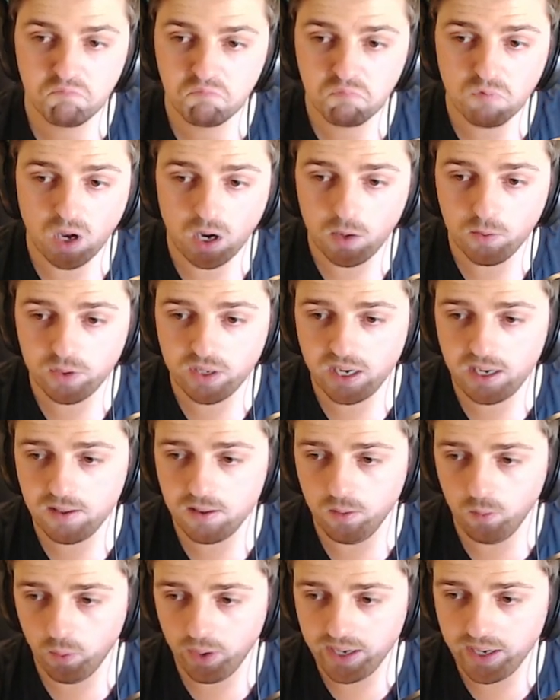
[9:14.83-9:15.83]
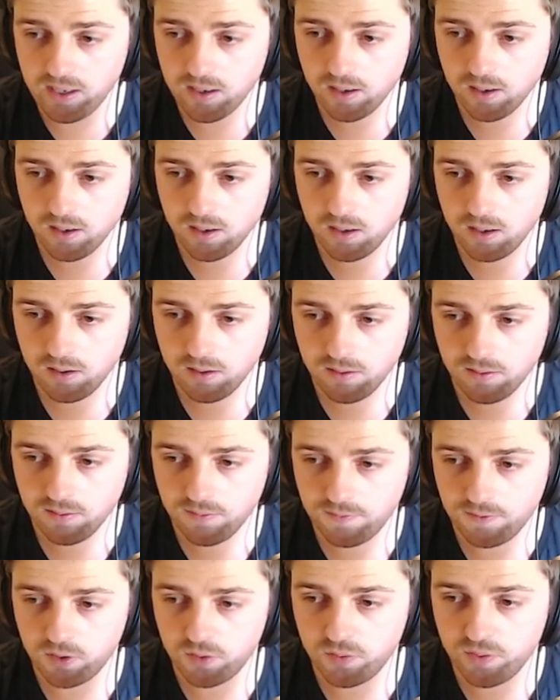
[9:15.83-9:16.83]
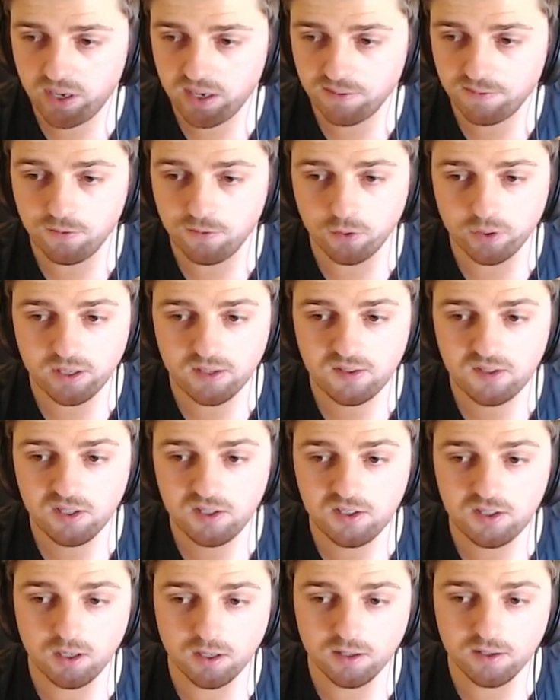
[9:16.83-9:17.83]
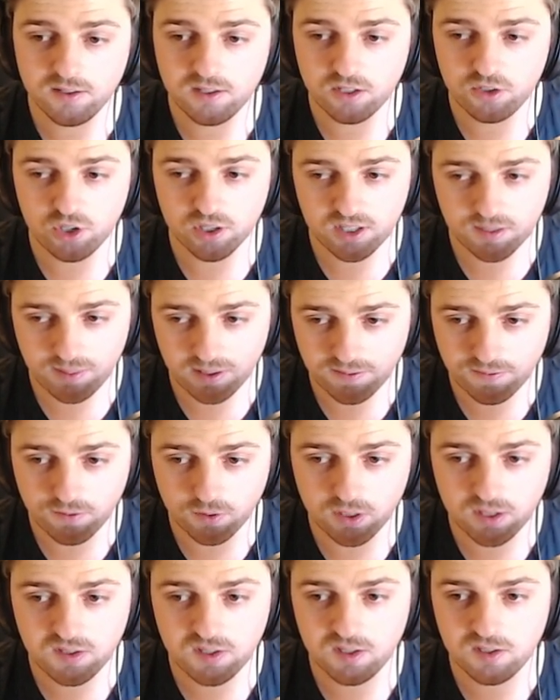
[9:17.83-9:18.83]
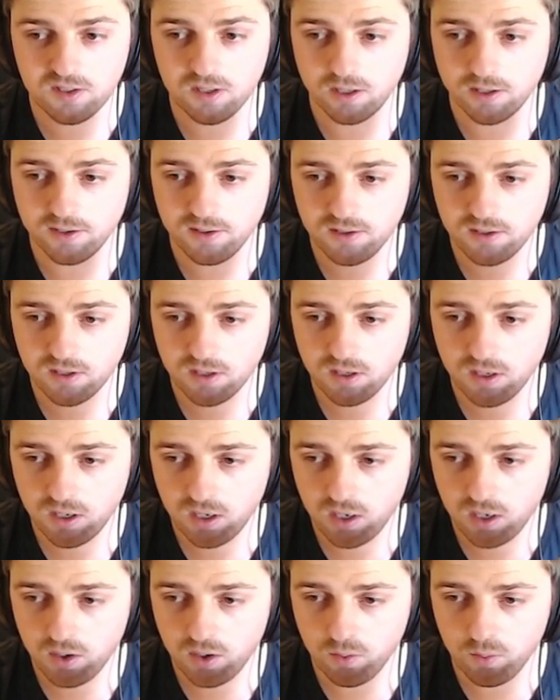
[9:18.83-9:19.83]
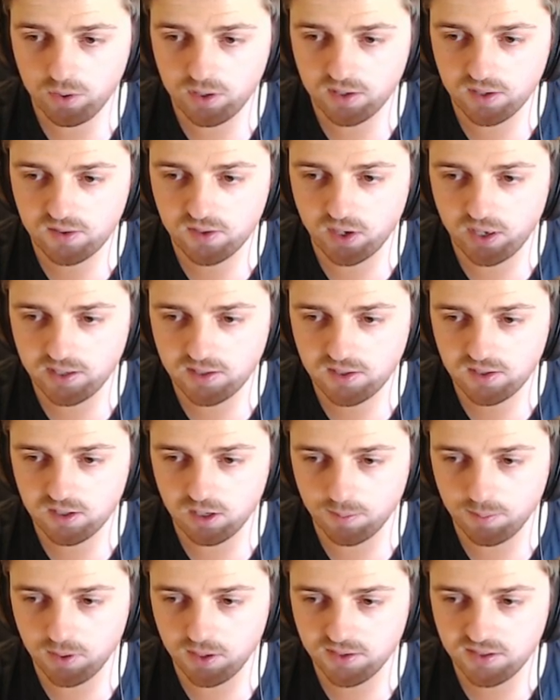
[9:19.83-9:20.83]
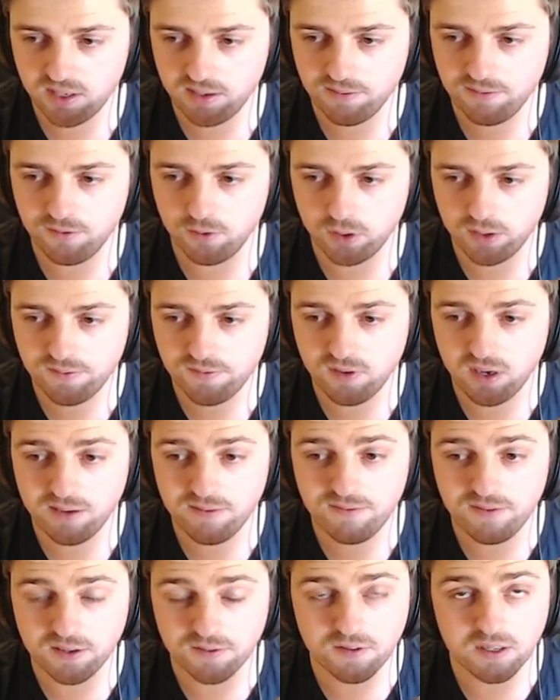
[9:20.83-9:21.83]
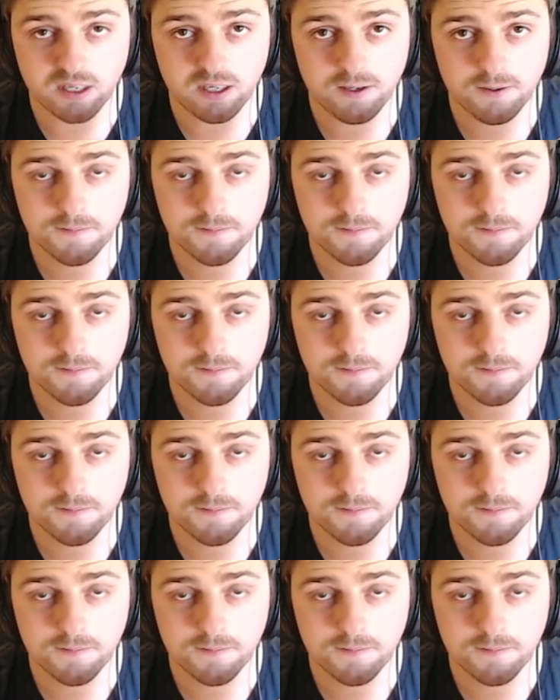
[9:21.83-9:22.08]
I would either wait for around $46, or just above $46, with a tight stop loss at $45.50